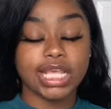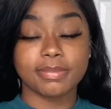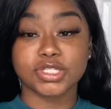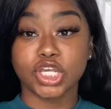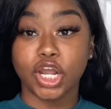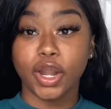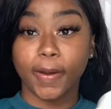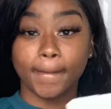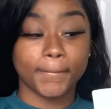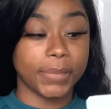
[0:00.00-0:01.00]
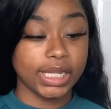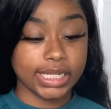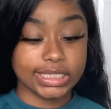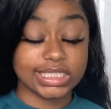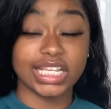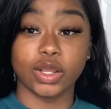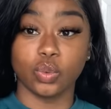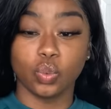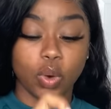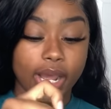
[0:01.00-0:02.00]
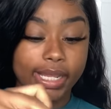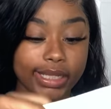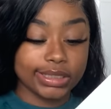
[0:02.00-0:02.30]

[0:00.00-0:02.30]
same skirt, but in white.